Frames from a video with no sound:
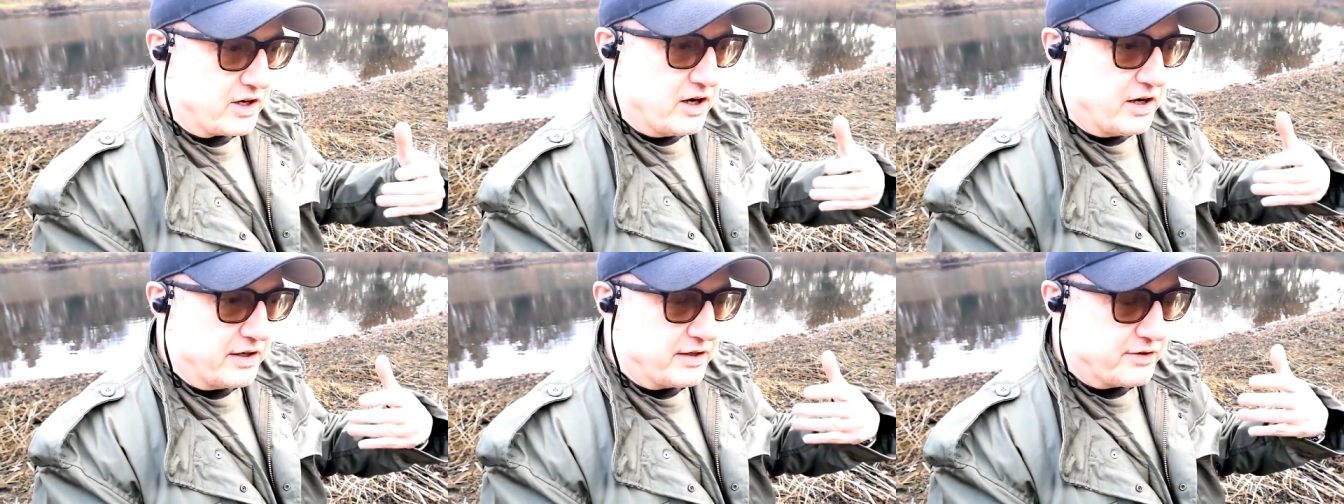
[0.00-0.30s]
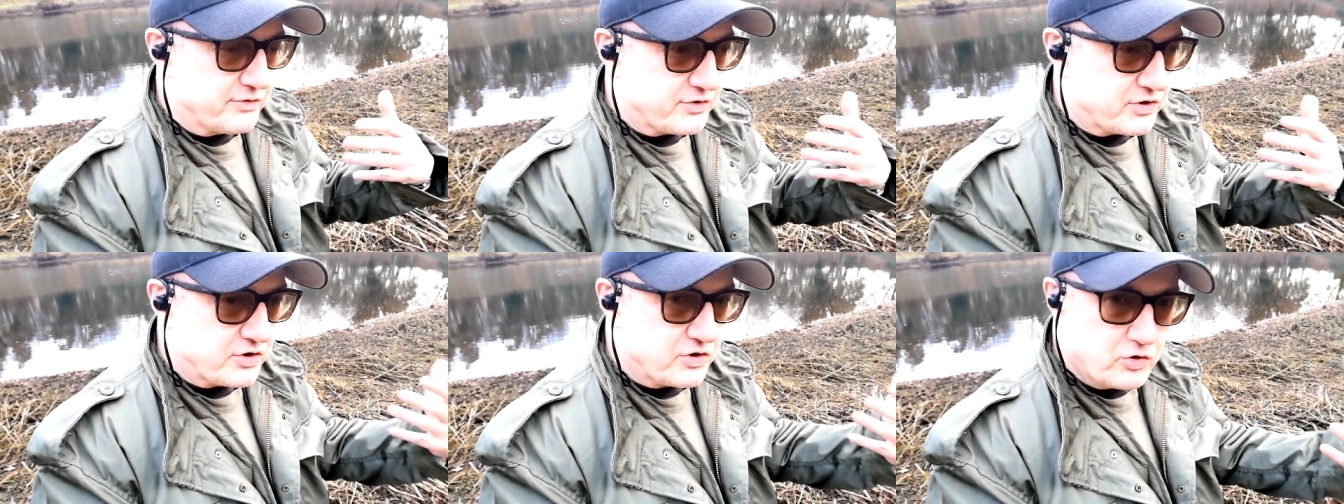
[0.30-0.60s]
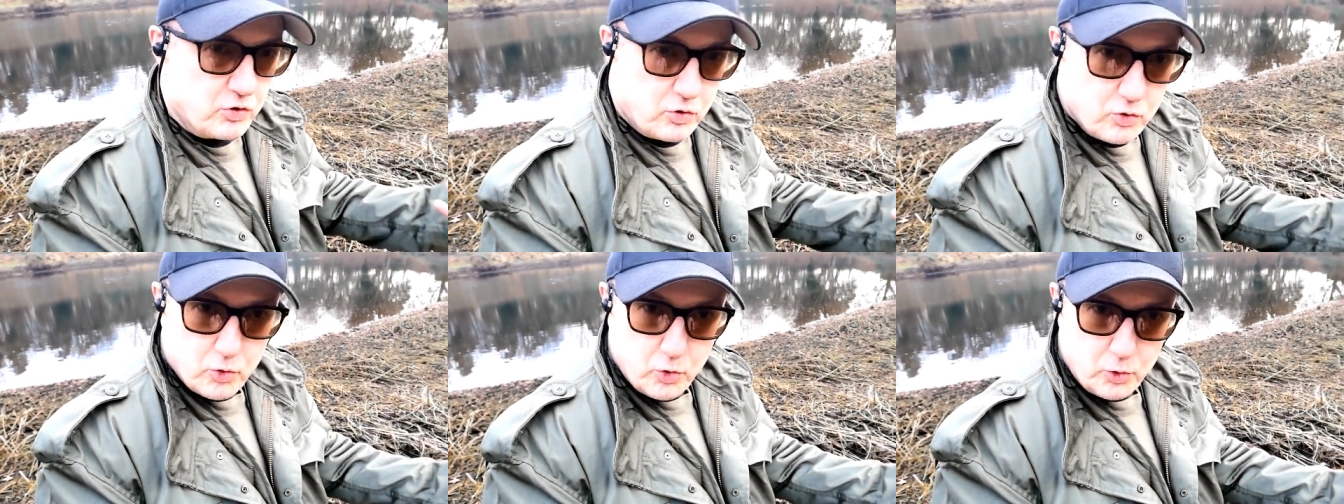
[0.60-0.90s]
a kind of
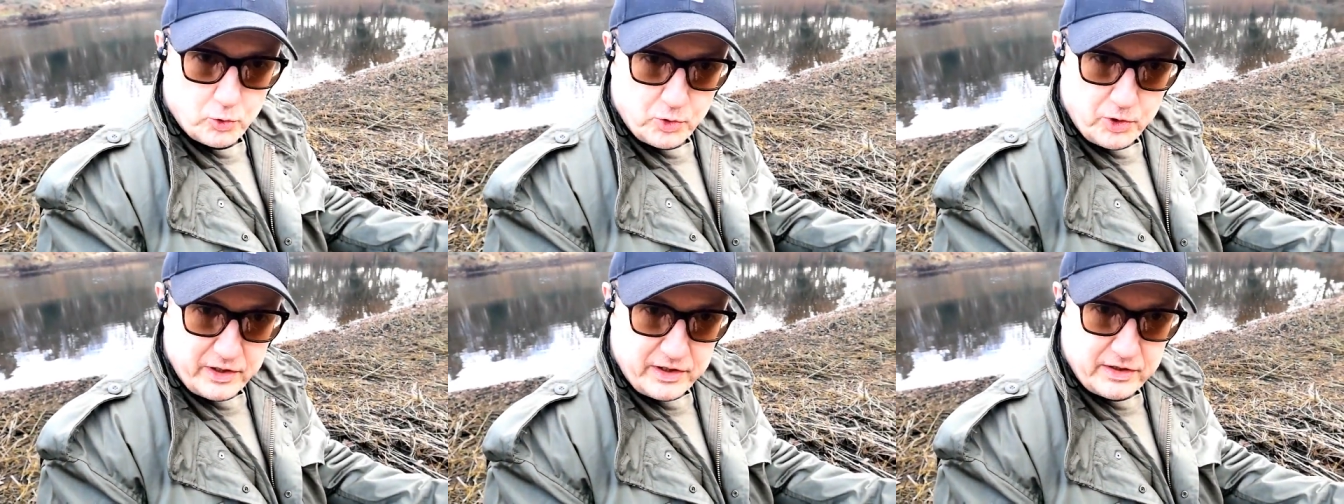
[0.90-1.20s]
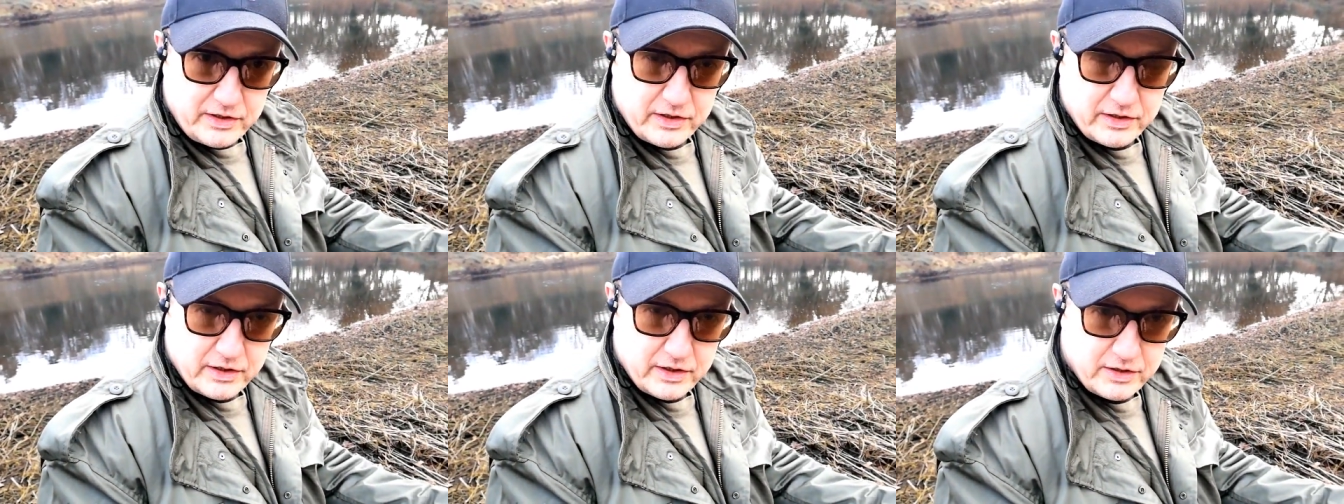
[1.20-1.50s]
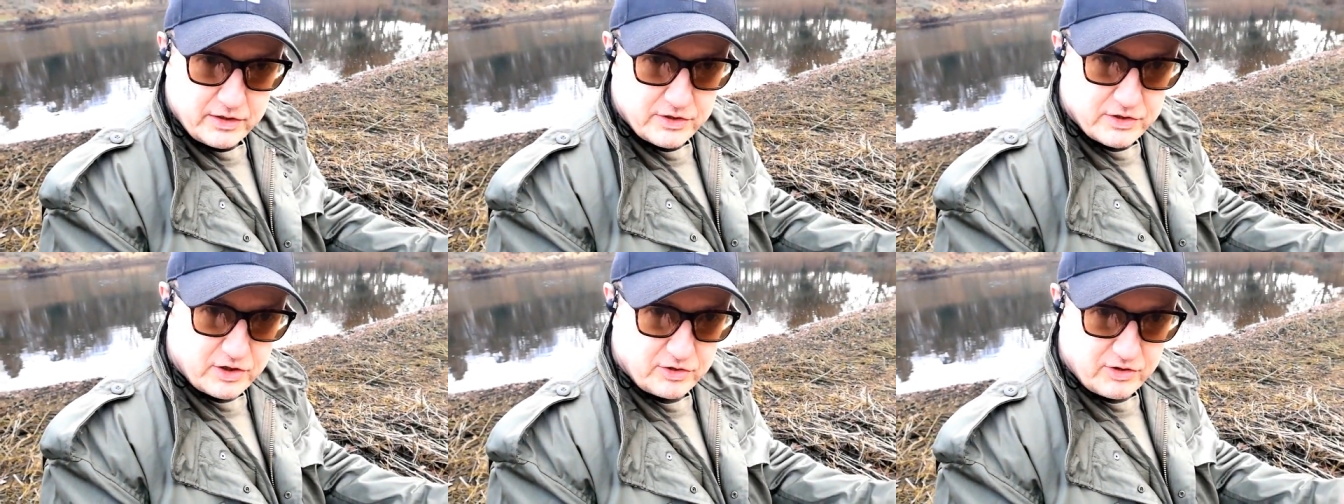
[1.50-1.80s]
story
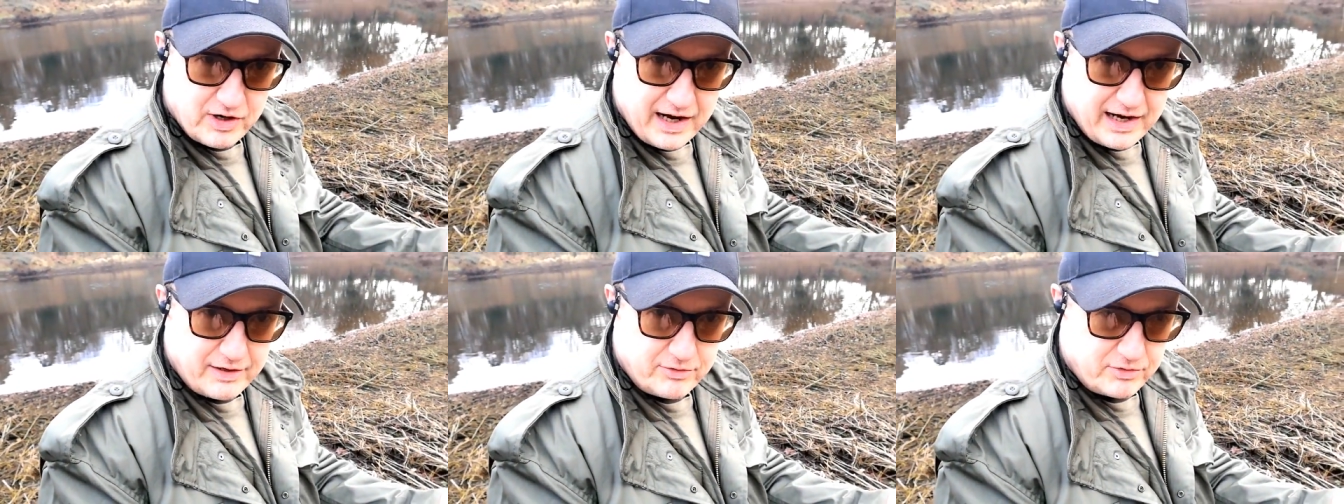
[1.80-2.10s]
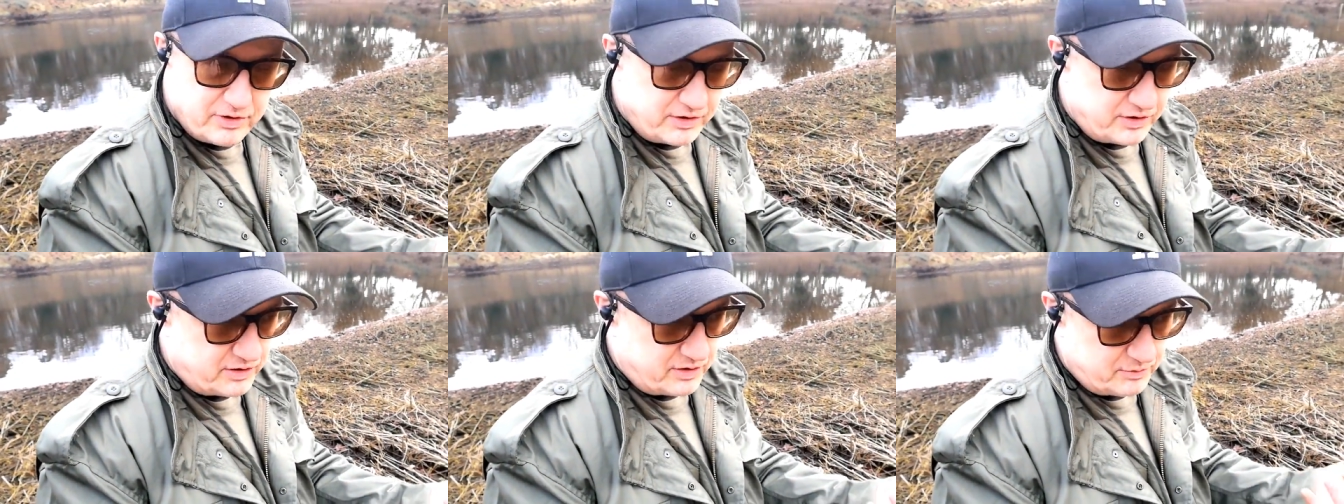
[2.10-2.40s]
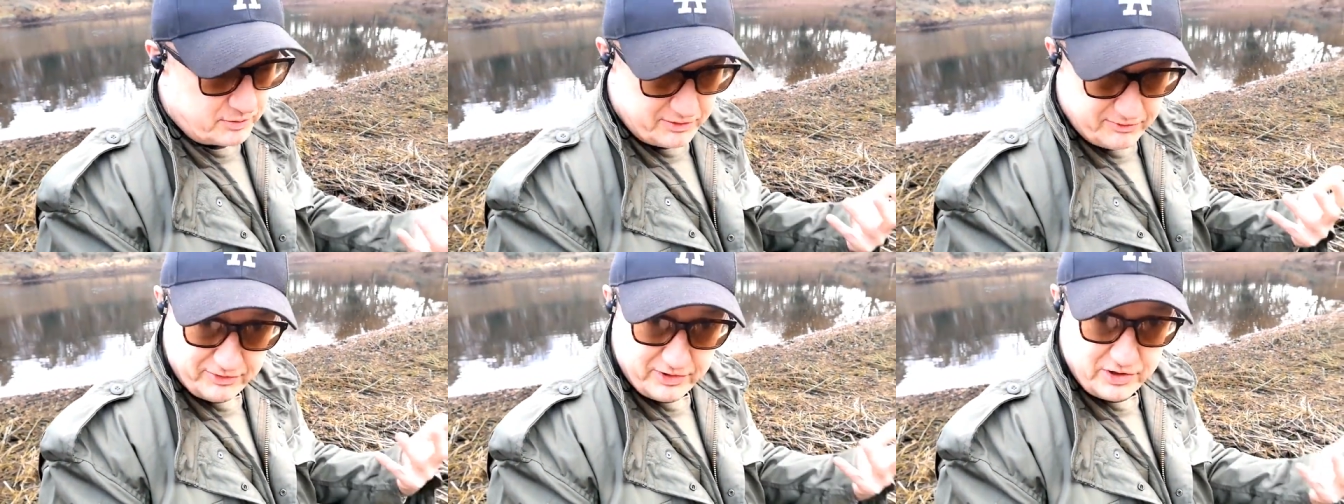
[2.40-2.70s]
surrounding them, a